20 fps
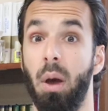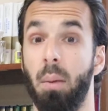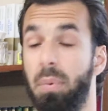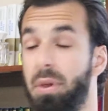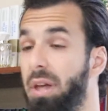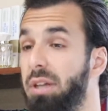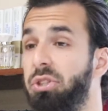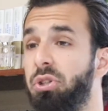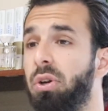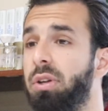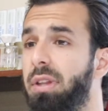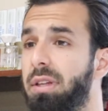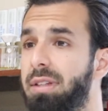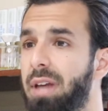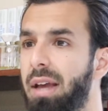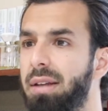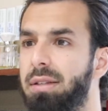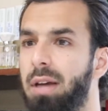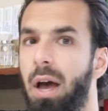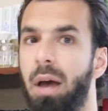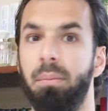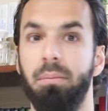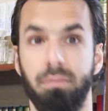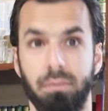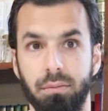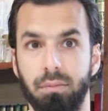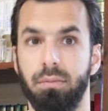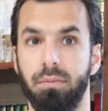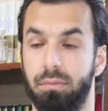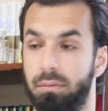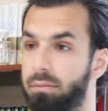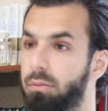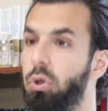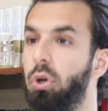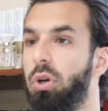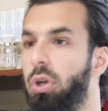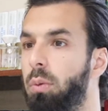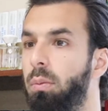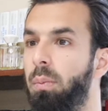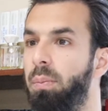But then during the daytime,
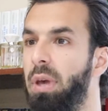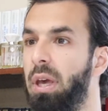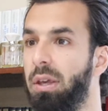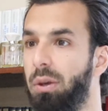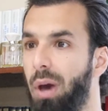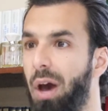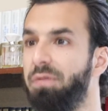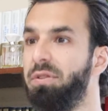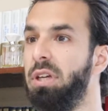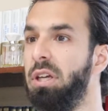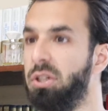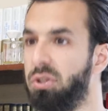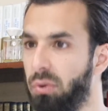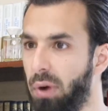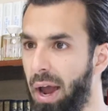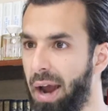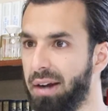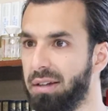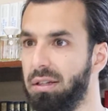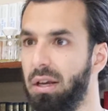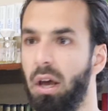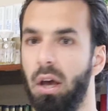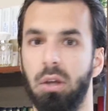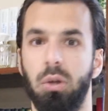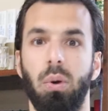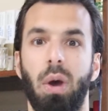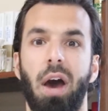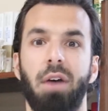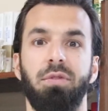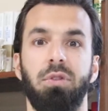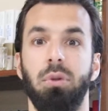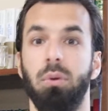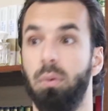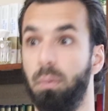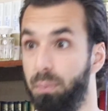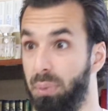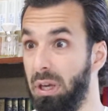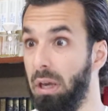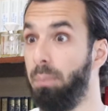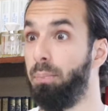you're a human being. You have to interact. You have to
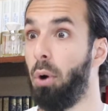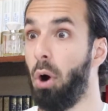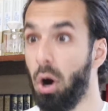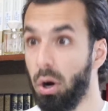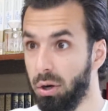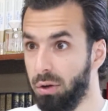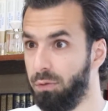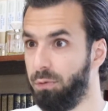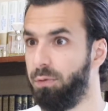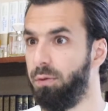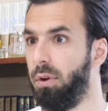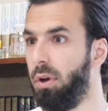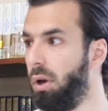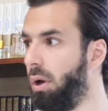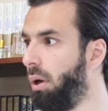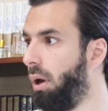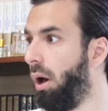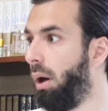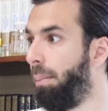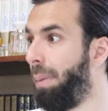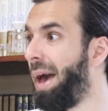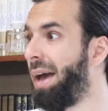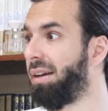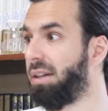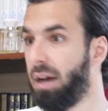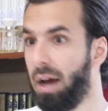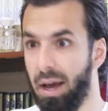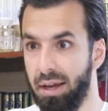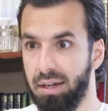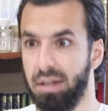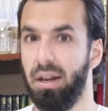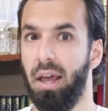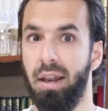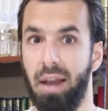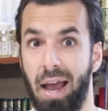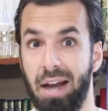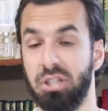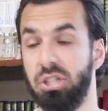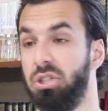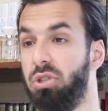be part of mankind
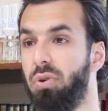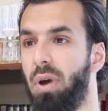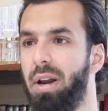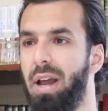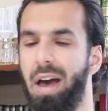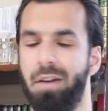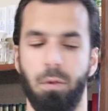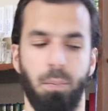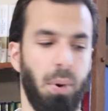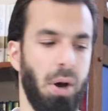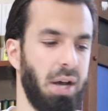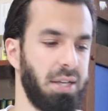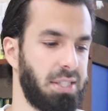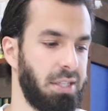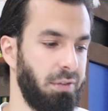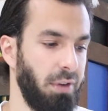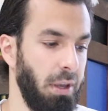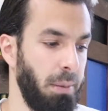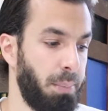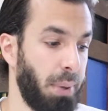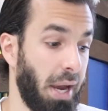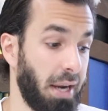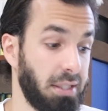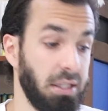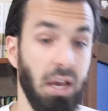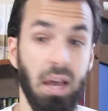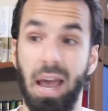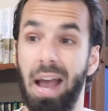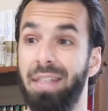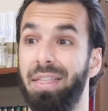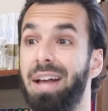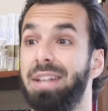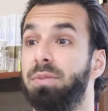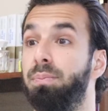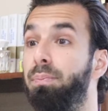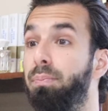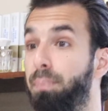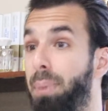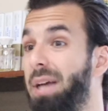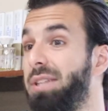and actually try to have a positive impact. And that's
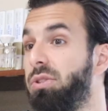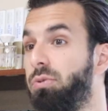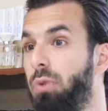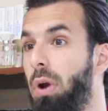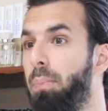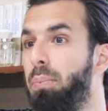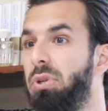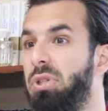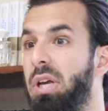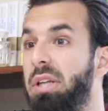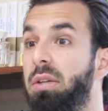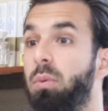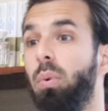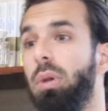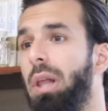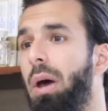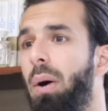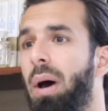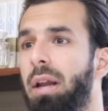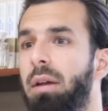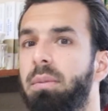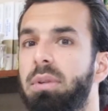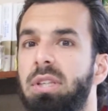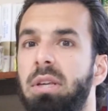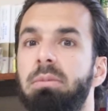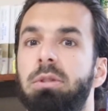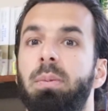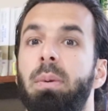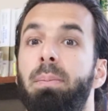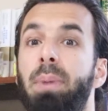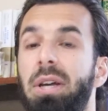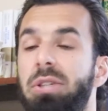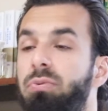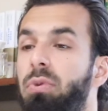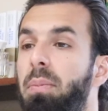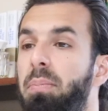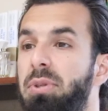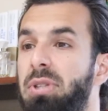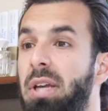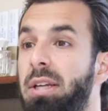best represented, wallahu alam, it seems to be best
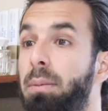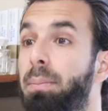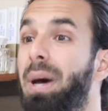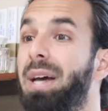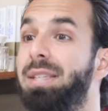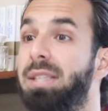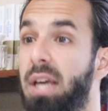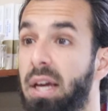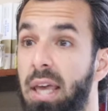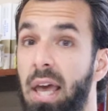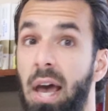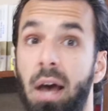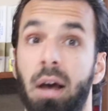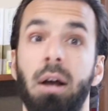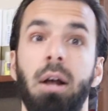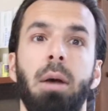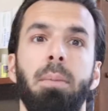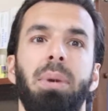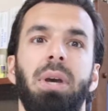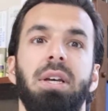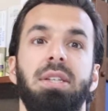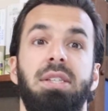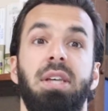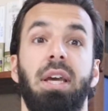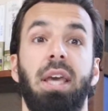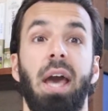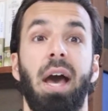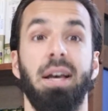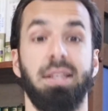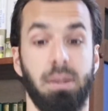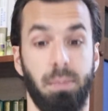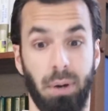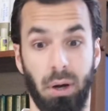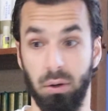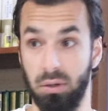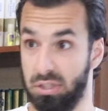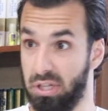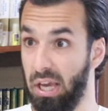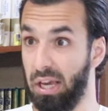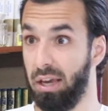represented by zakah. Because zakah is
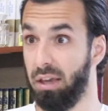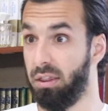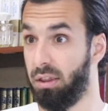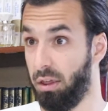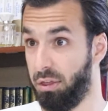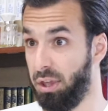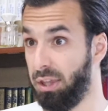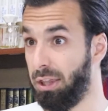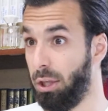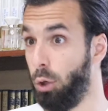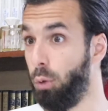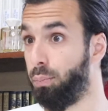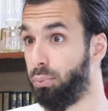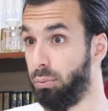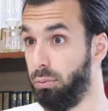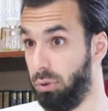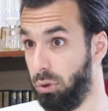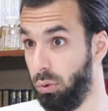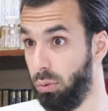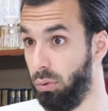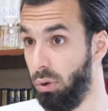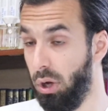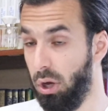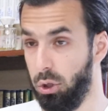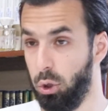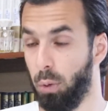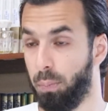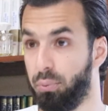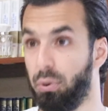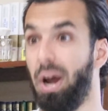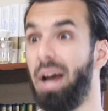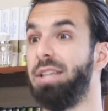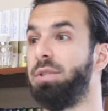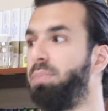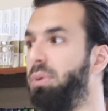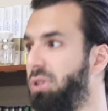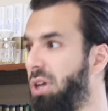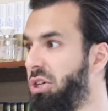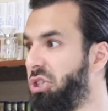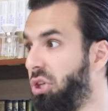about taking the thing that your prized
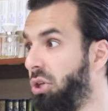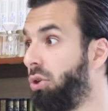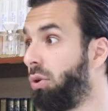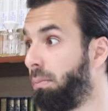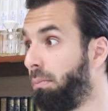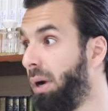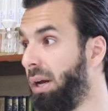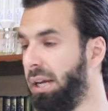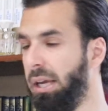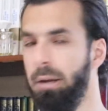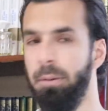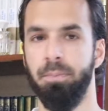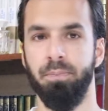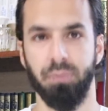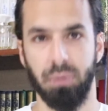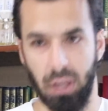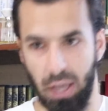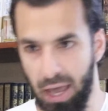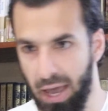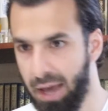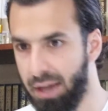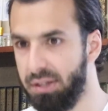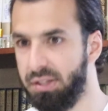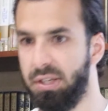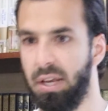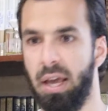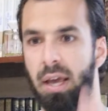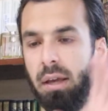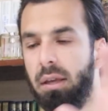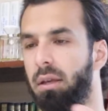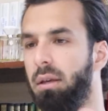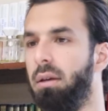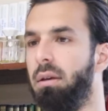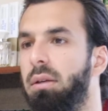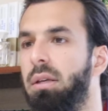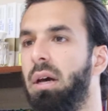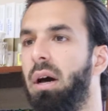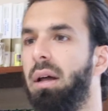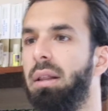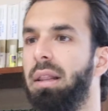possession, your money, and saying,
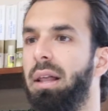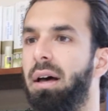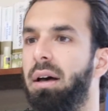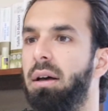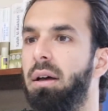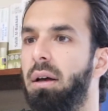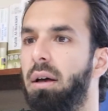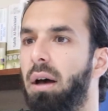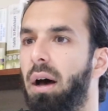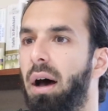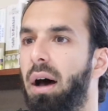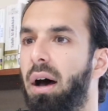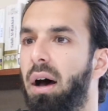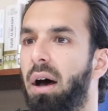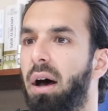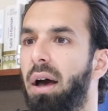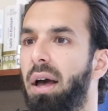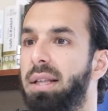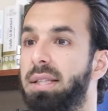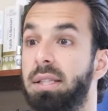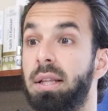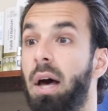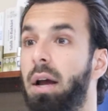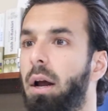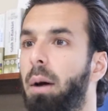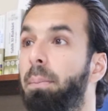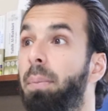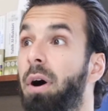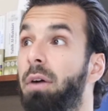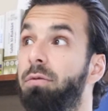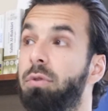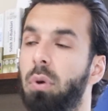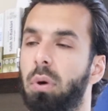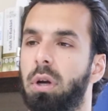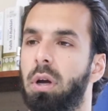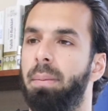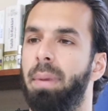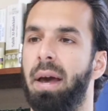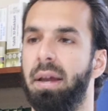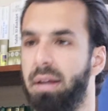Ya Allah, it's not above your
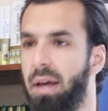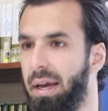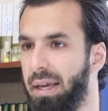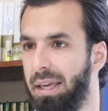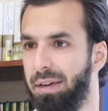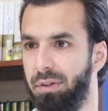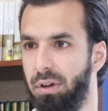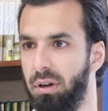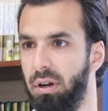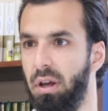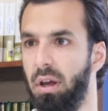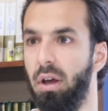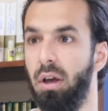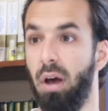command. I give it.